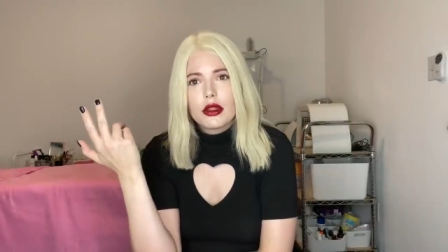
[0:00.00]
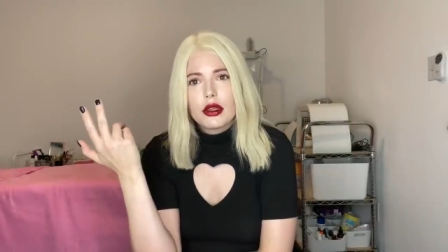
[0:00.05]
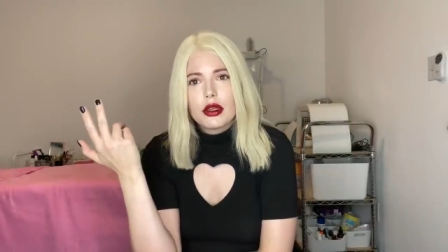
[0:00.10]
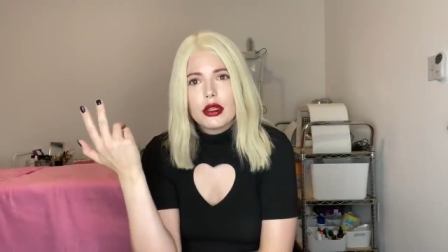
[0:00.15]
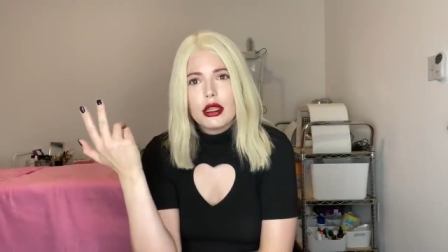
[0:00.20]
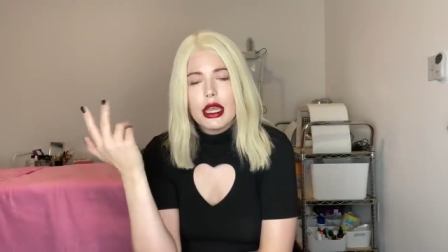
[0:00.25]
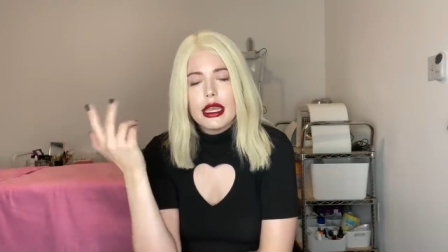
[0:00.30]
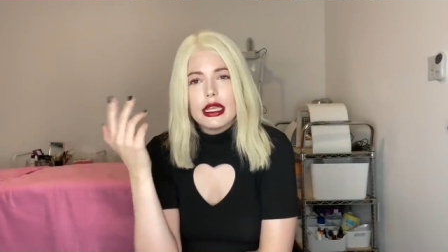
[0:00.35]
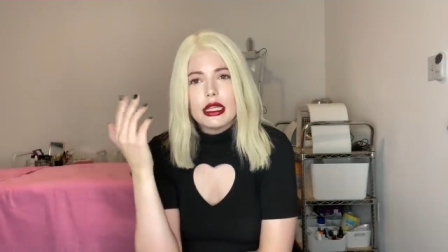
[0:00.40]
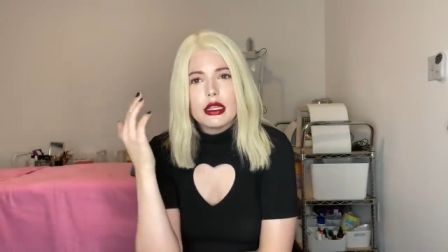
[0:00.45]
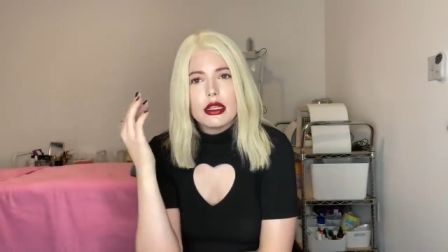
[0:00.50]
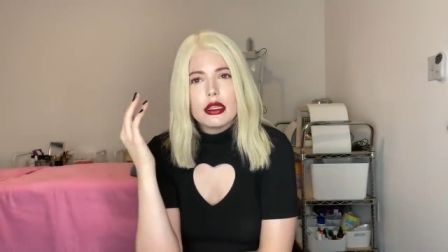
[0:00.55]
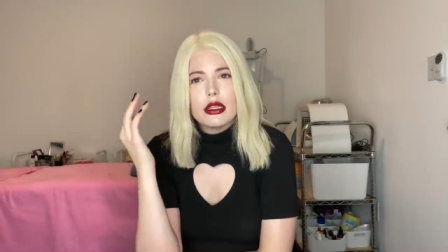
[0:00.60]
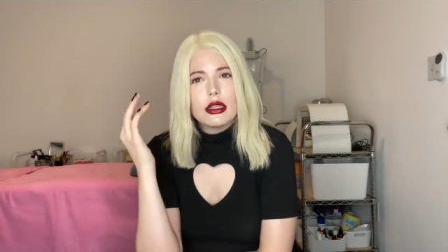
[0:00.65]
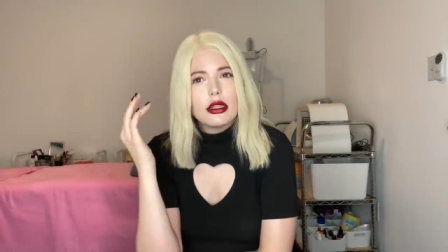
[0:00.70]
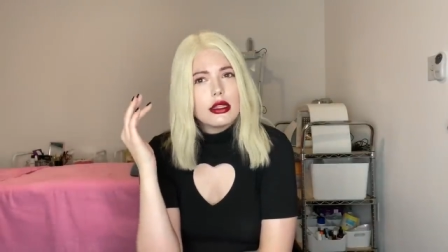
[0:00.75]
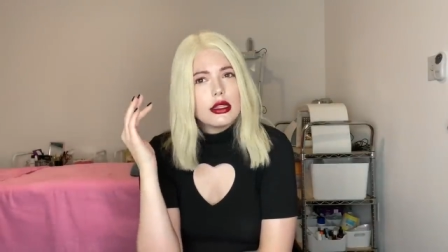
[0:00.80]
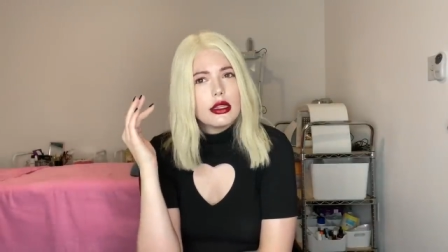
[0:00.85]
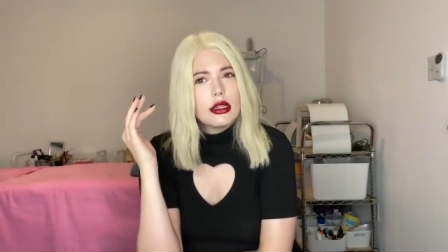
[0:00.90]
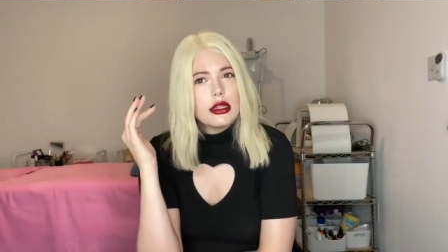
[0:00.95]
Like,
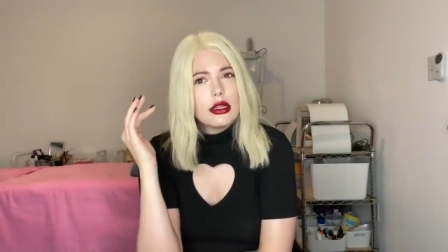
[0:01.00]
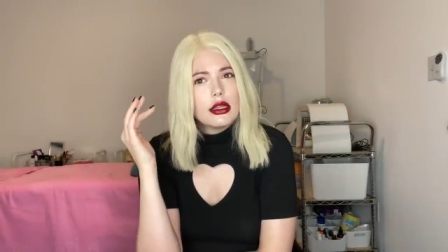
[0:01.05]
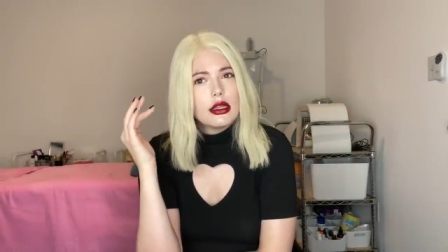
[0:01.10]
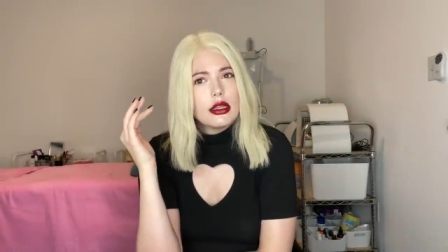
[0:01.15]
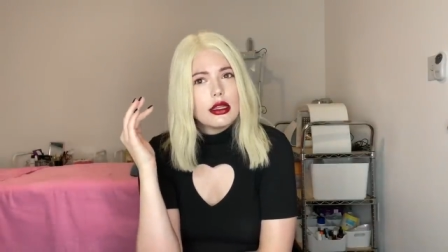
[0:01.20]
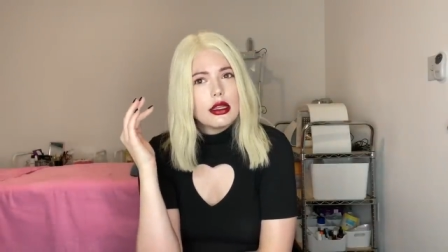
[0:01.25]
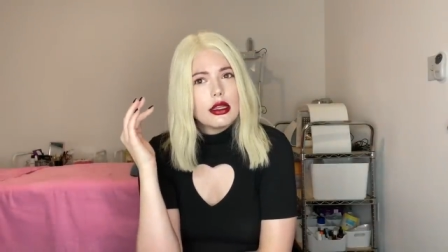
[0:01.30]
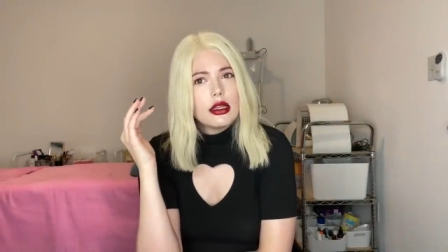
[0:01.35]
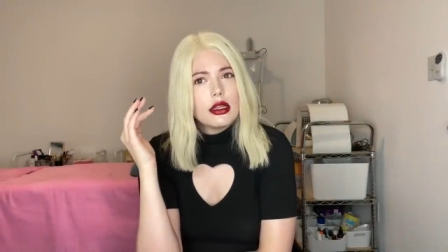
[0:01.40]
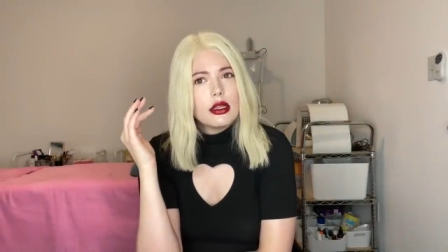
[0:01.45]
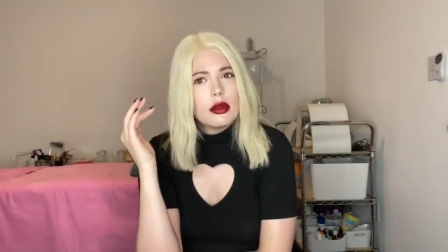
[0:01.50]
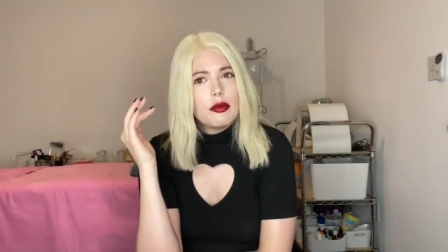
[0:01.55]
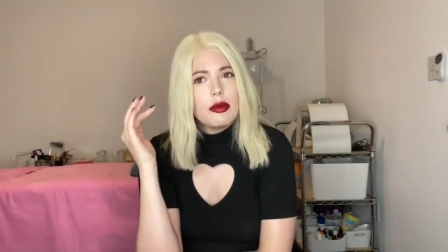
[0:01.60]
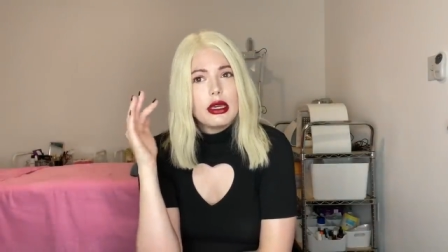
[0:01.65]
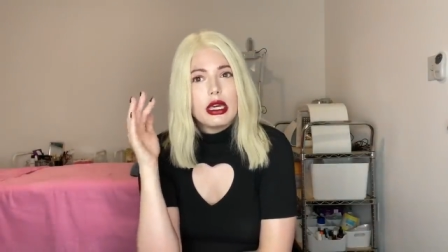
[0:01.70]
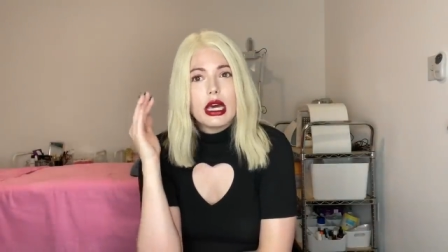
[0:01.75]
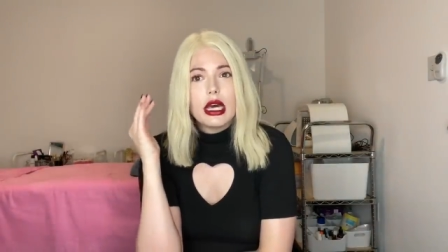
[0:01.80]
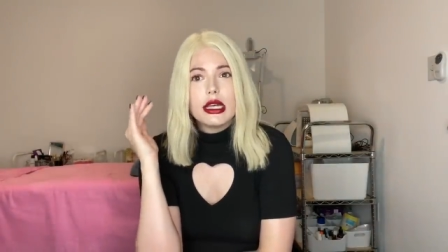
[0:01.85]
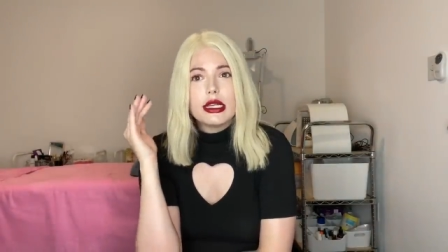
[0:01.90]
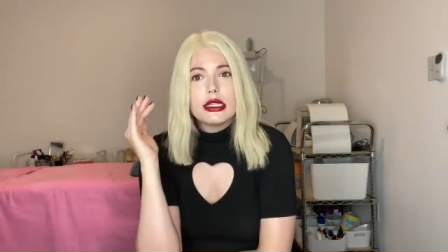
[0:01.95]

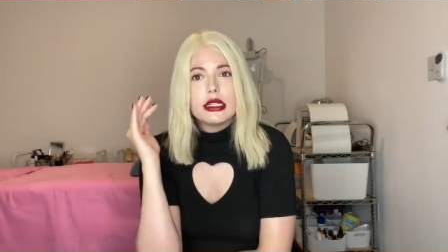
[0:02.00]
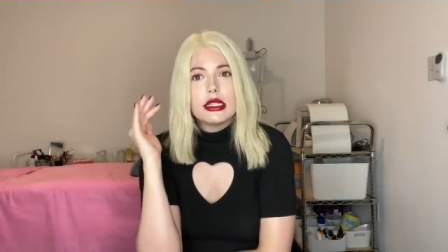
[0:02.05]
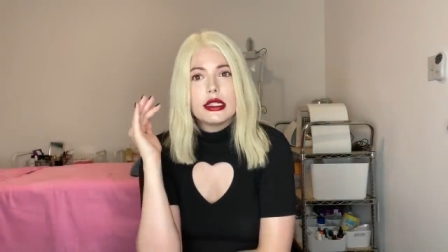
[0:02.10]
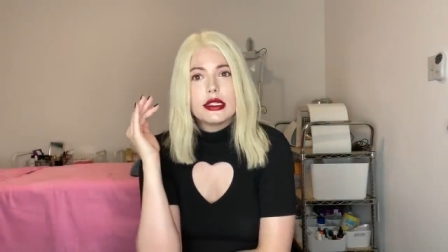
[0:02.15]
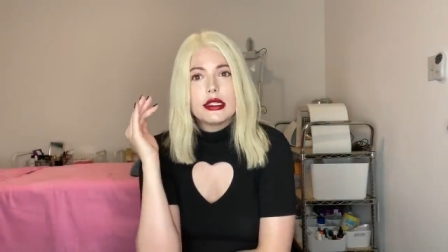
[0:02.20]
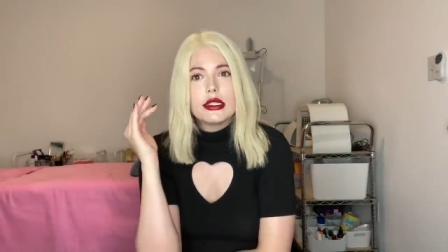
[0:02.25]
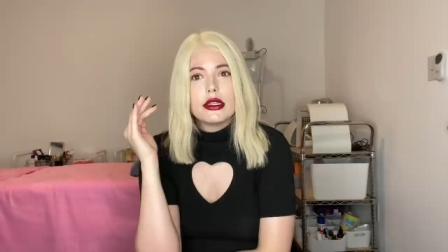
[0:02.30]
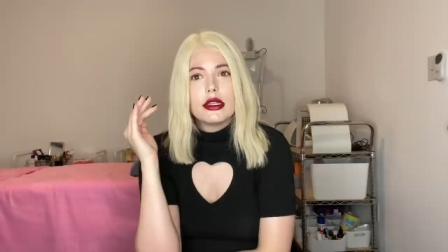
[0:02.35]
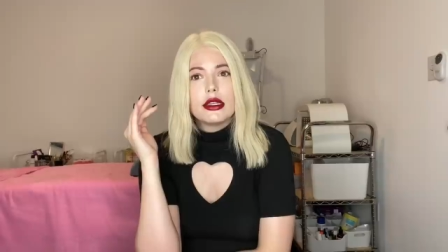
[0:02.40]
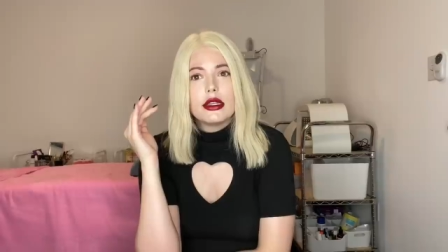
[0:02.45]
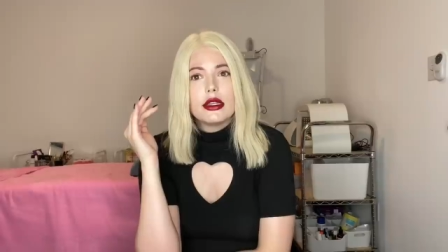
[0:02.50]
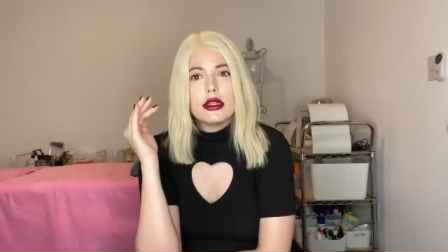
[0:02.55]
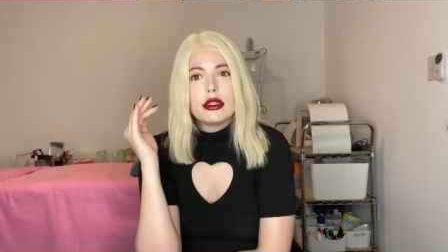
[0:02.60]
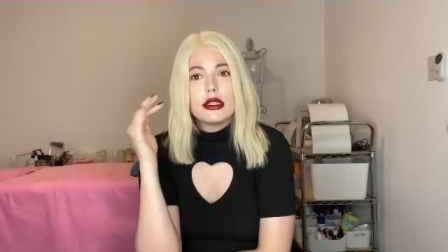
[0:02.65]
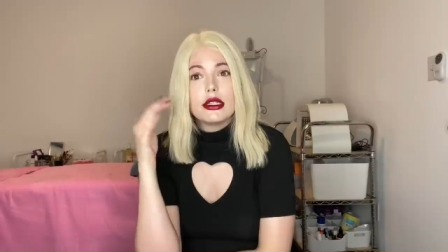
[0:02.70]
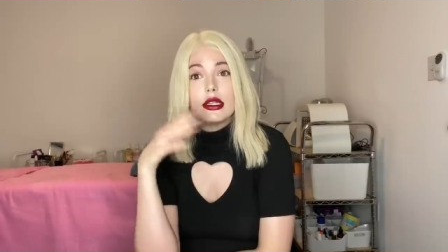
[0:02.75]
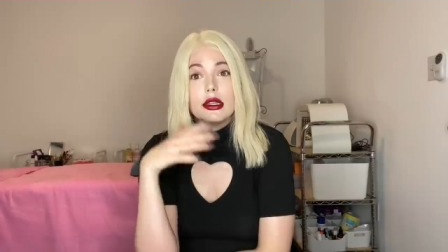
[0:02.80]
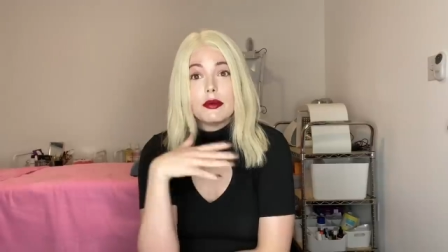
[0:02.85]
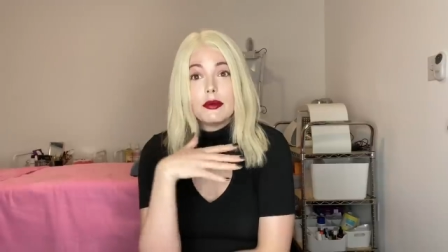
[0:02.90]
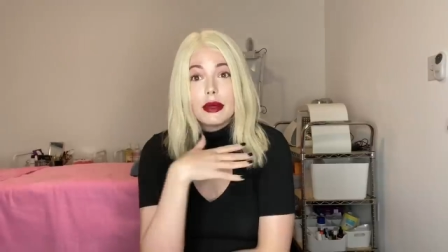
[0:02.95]
because
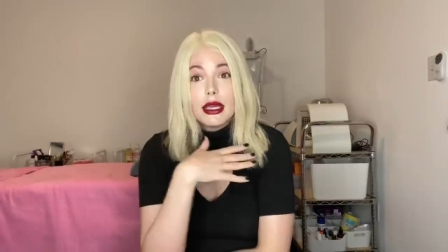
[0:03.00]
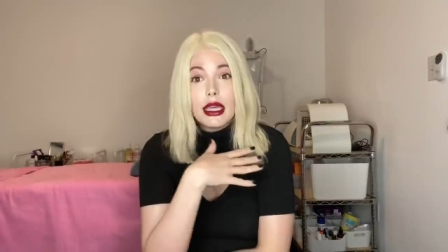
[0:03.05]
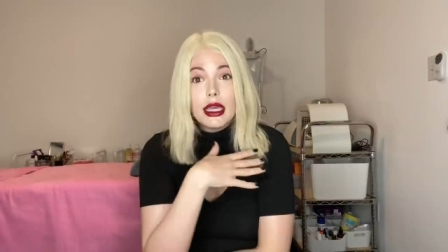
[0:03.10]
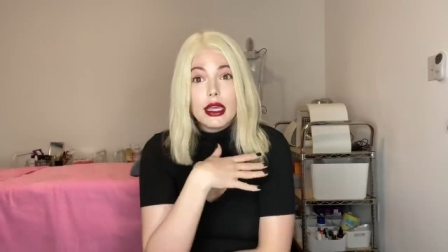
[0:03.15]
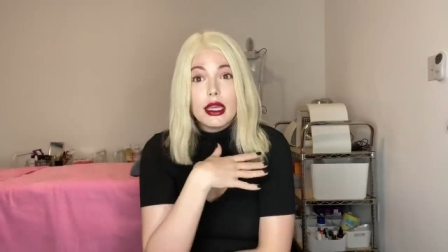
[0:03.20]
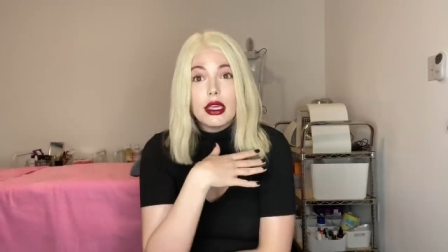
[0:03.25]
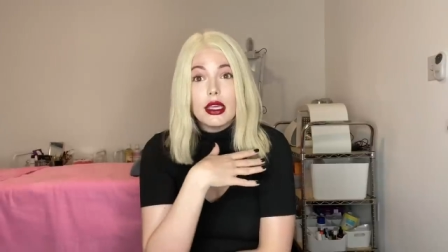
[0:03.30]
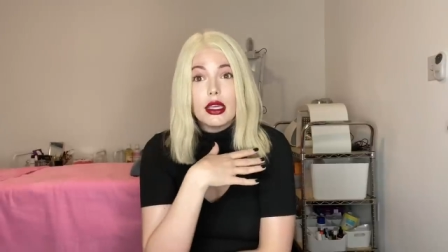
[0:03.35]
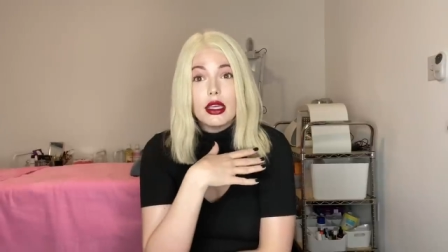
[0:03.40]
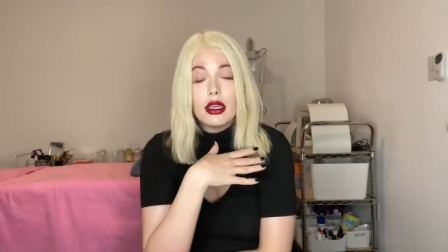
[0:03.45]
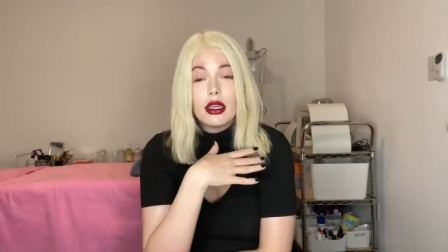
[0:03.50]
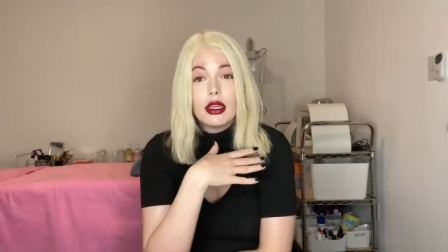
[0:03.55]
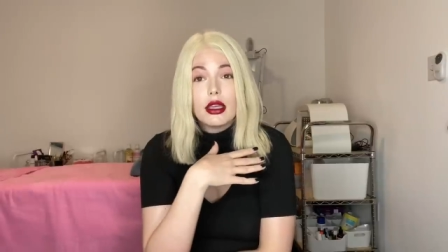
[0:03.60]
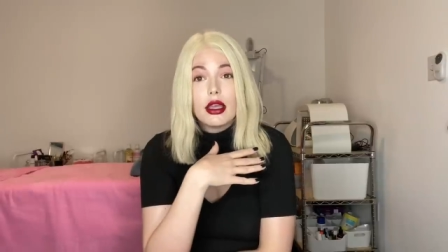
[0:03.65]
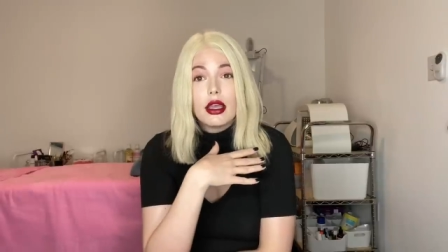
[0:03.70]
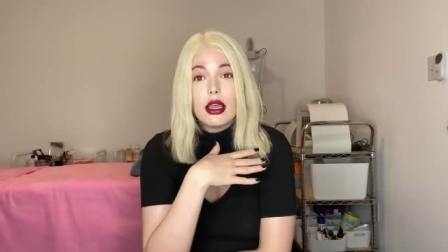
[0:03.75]
to me,